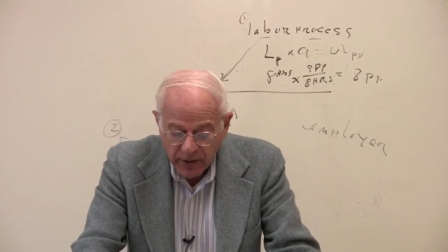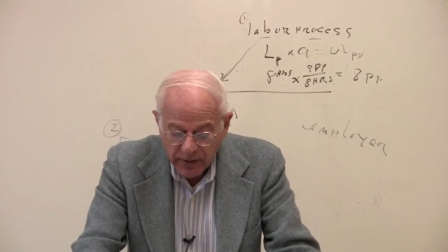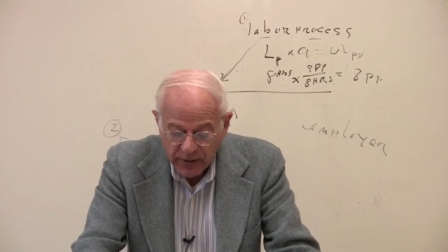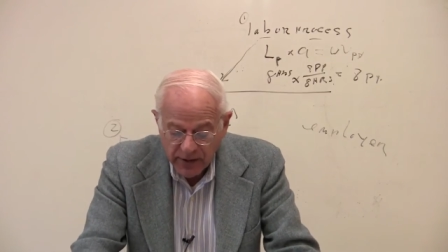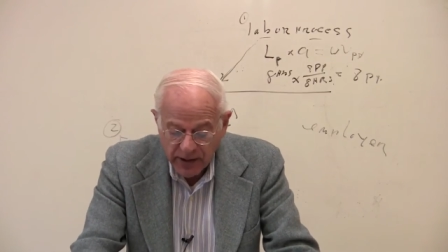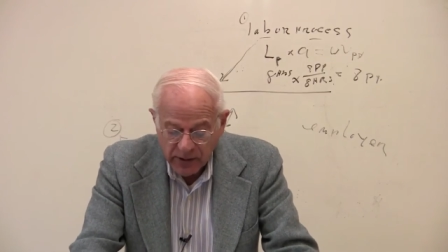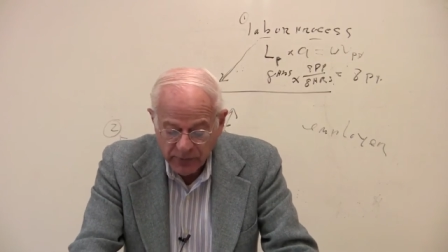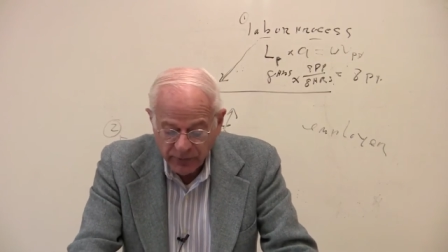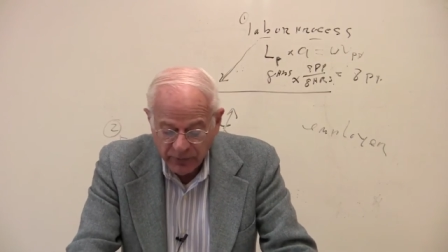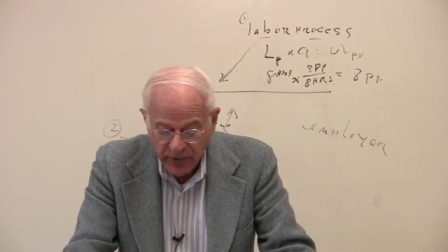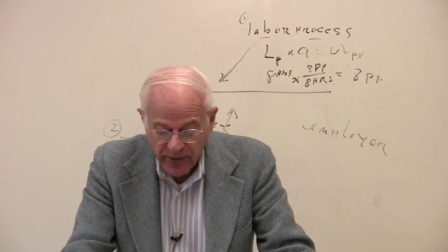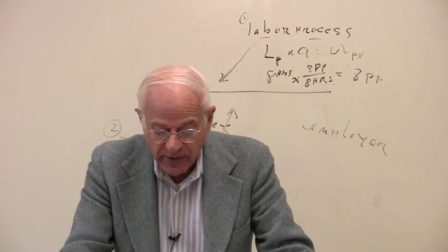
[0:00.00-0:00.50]

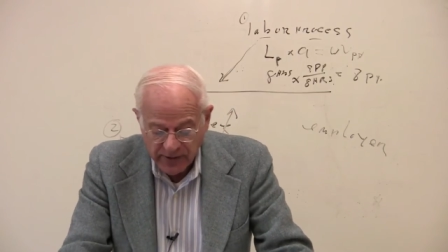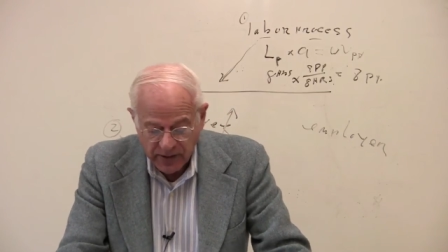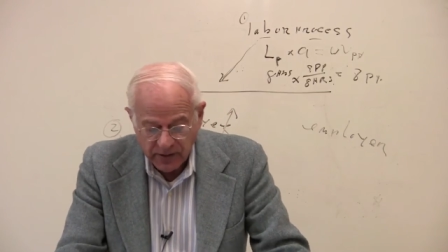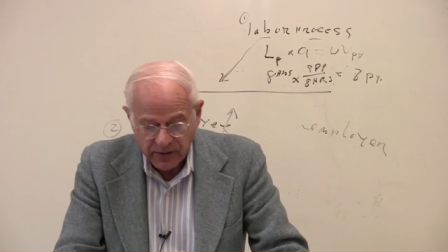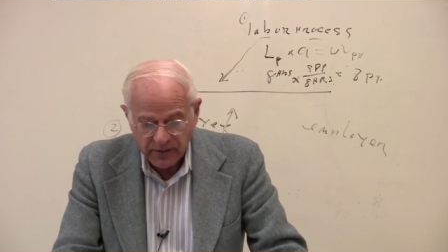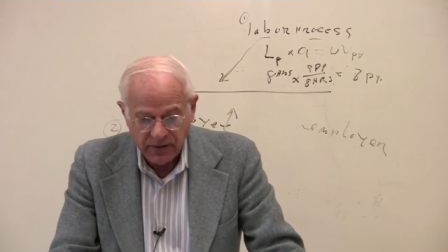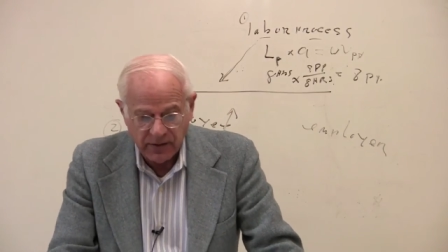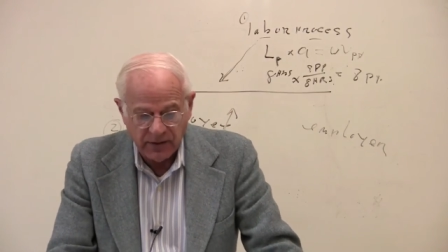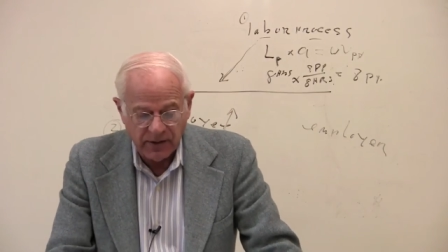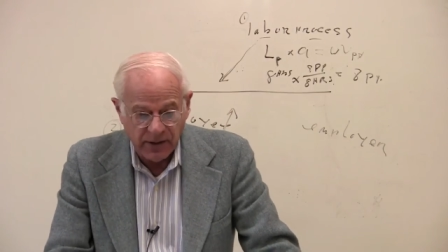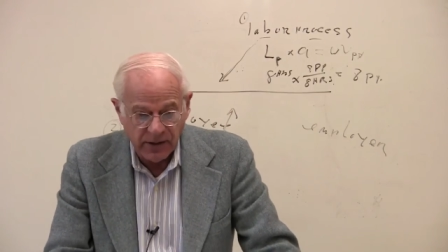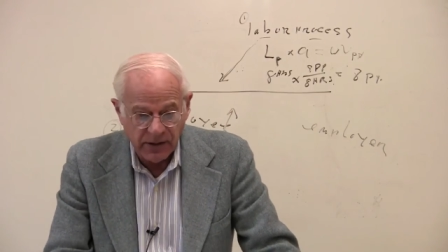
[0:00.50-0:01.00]
that's
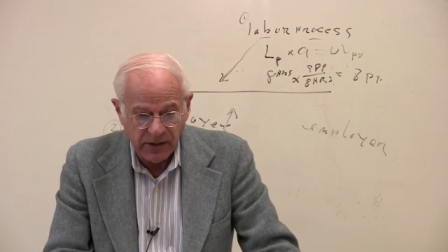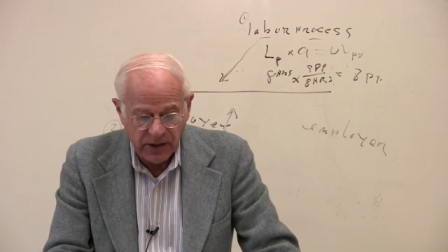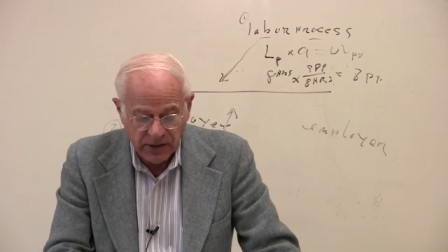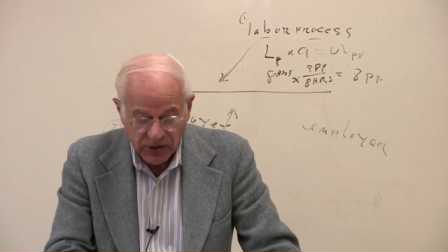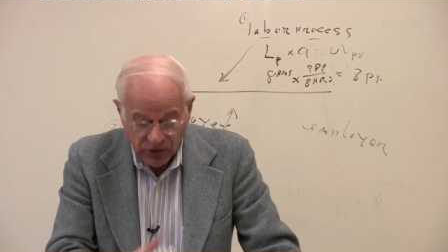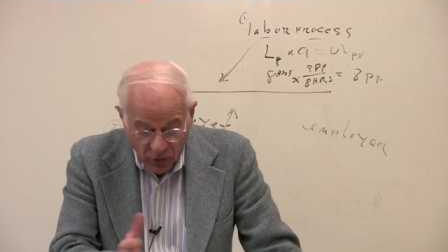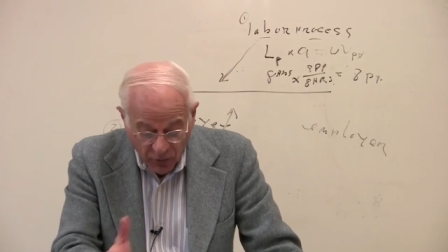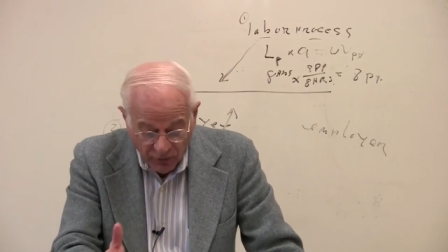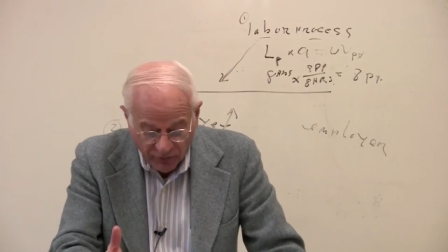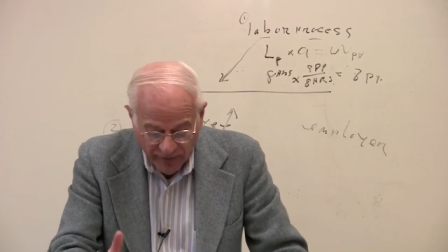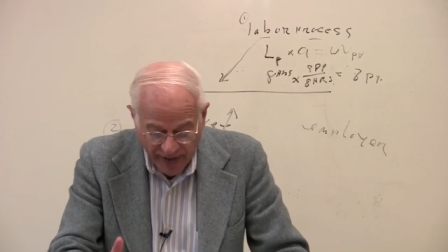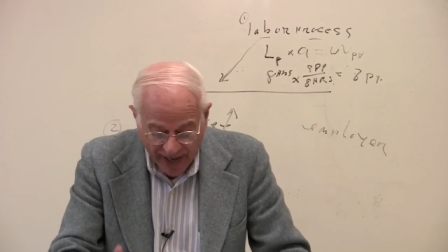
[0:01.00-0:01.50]
present in this, there's
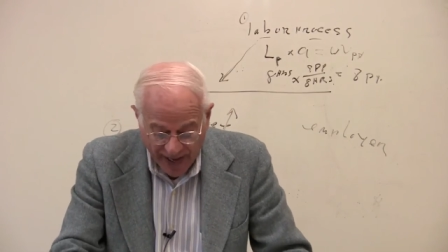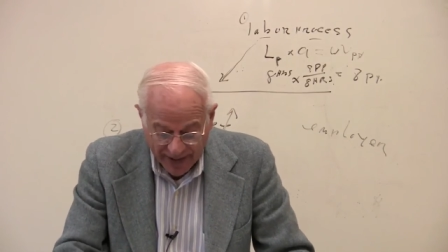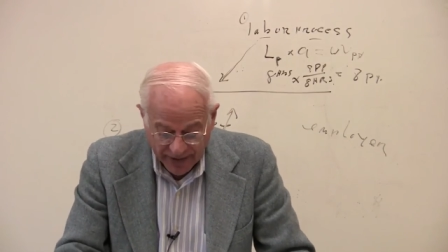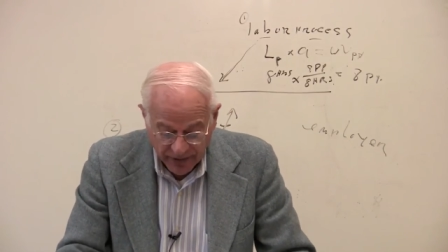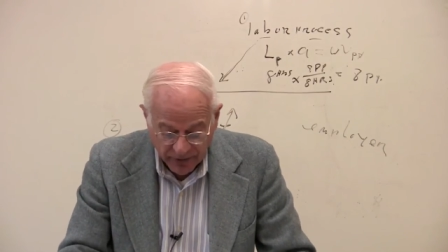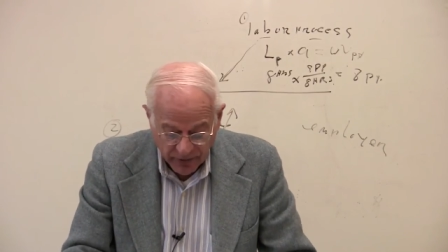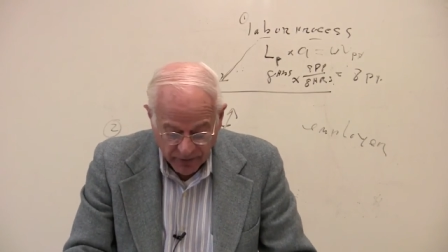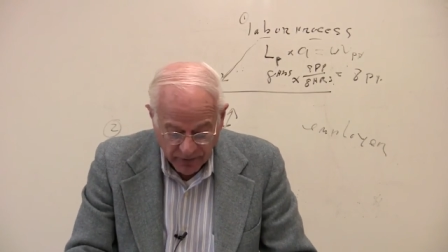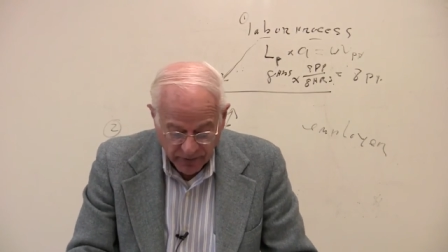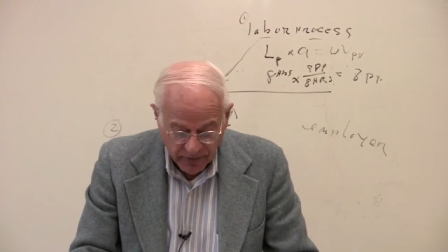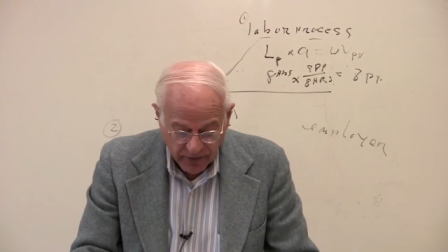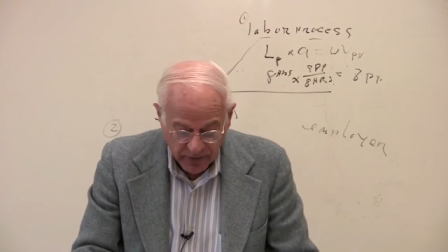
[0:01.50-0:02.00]
no
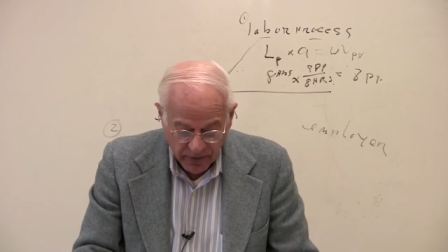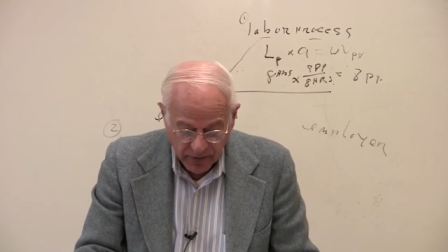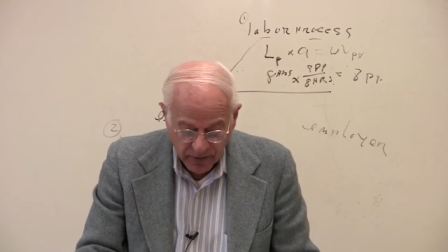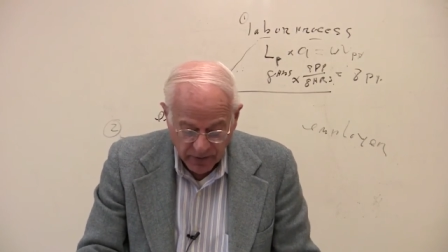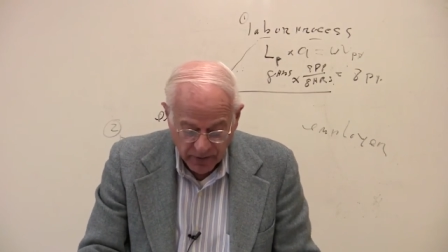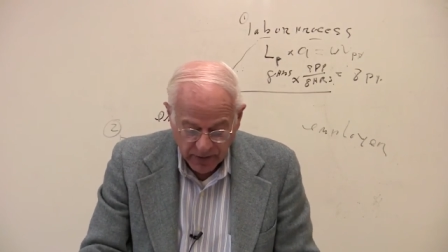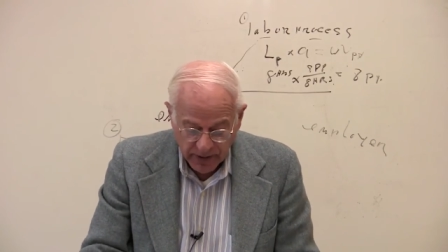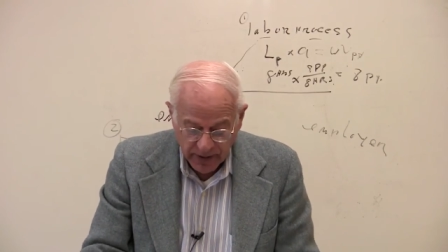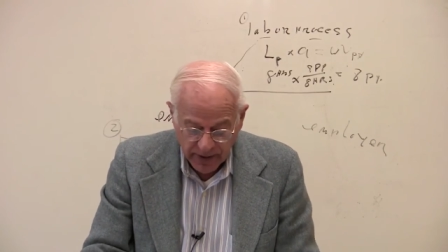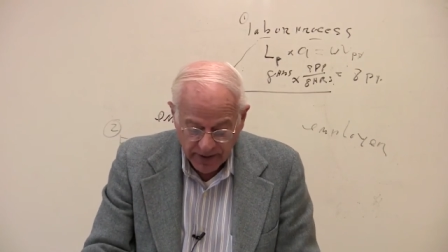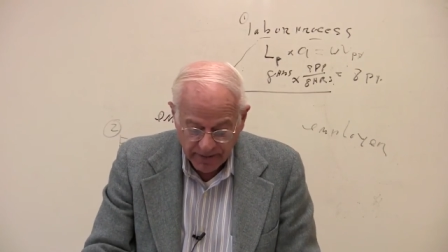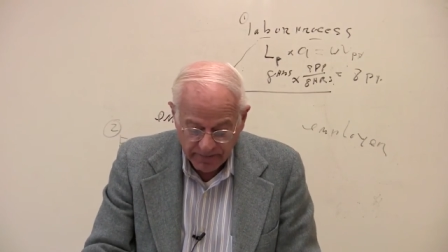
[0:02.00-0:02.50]
value.
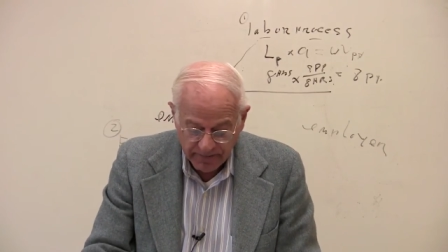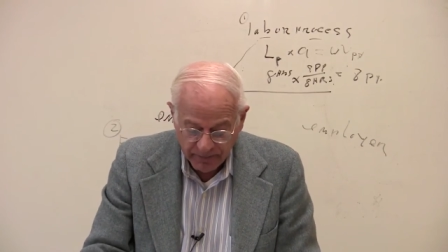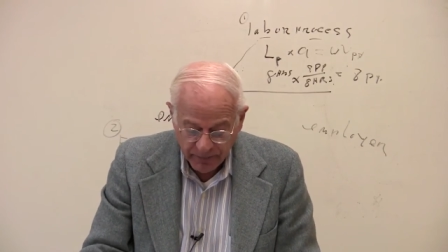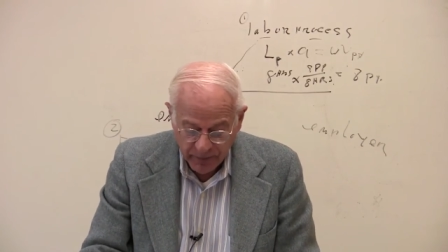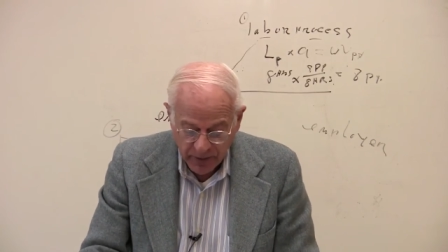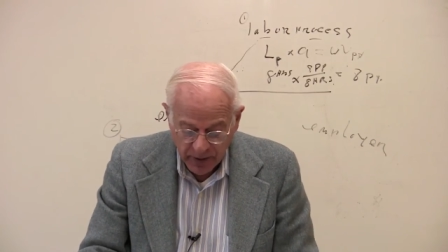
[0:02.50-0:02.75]
Okay?